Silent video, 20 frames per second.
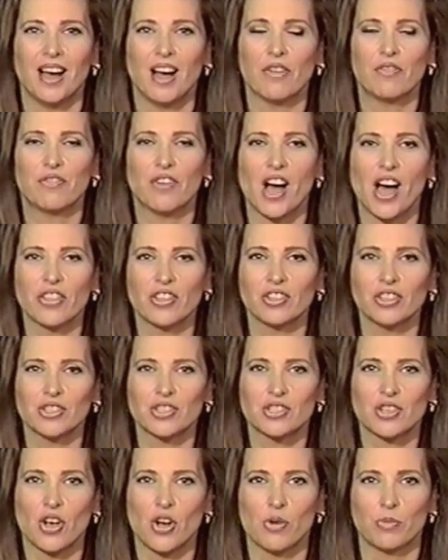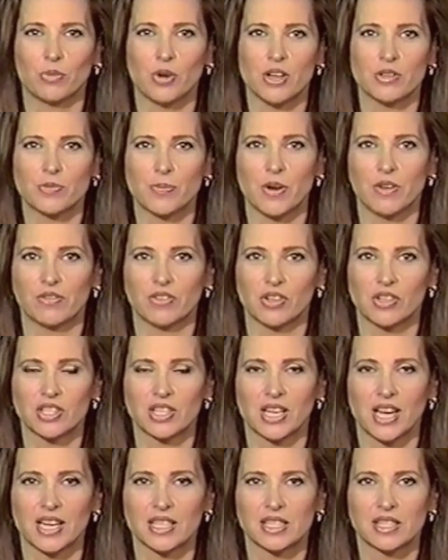A fatherless home, writes my
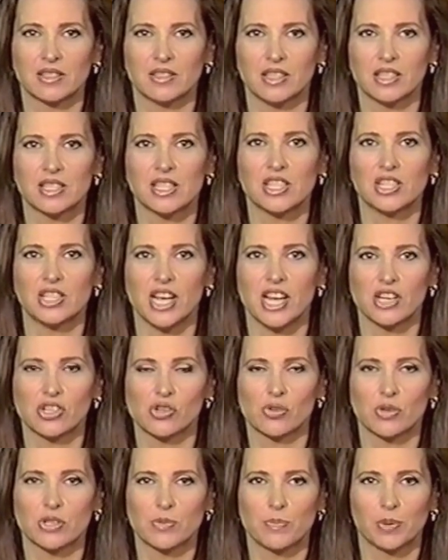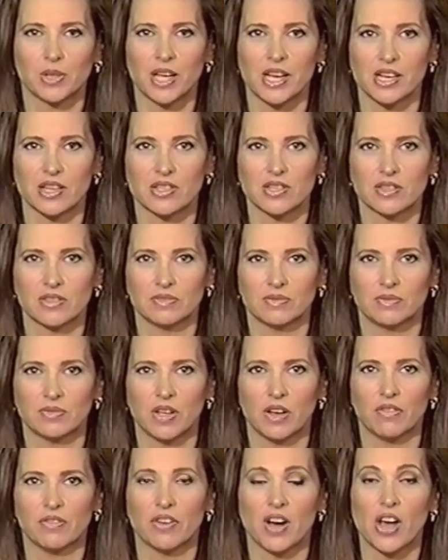first guest, is a dangerous place.
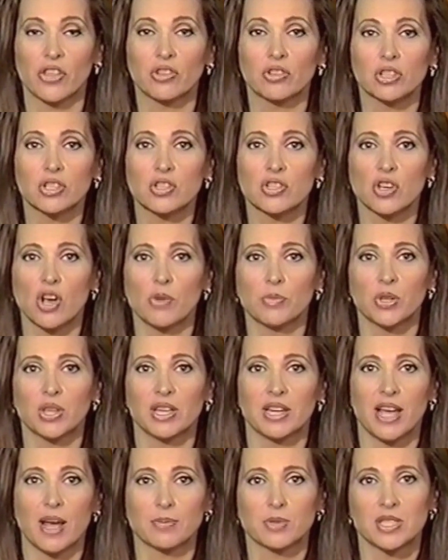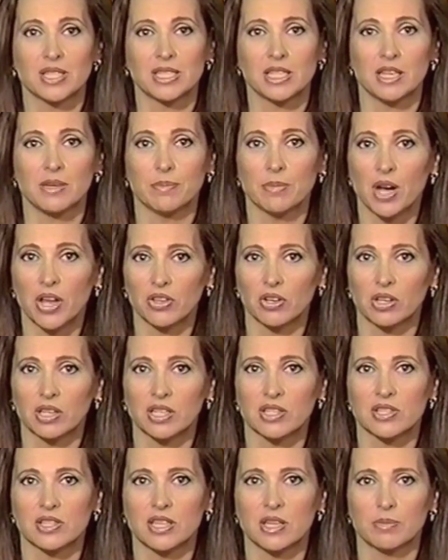A fatherless home with an absentee mother
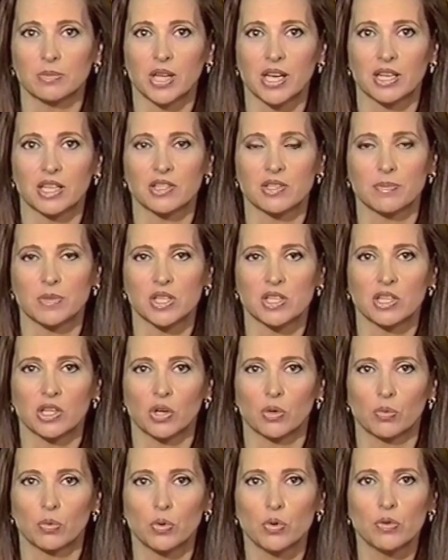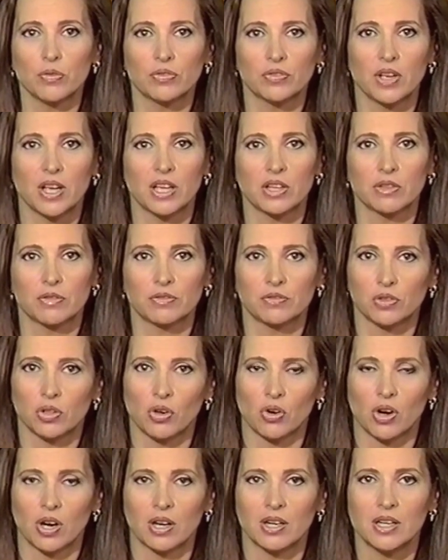can seem like it's missing a roof and a
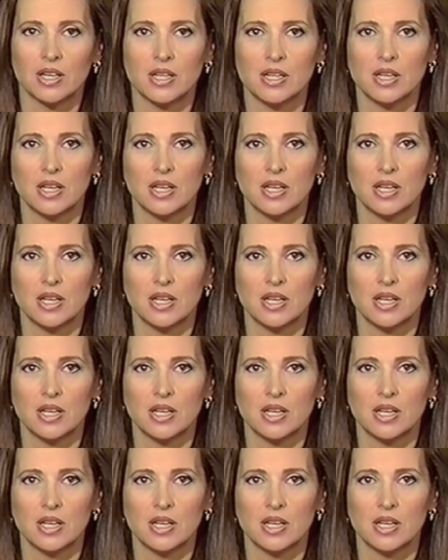floor,